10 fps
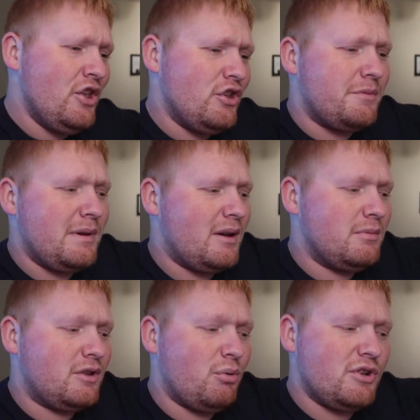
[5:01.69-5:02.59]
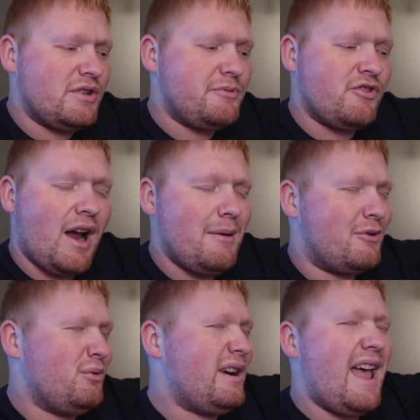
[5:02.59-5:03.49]
You can become a Twitch
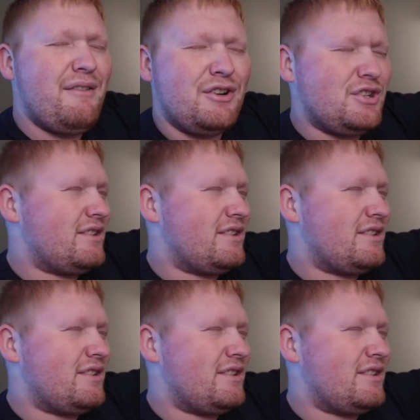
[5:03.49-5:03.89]
subscriber, whatever.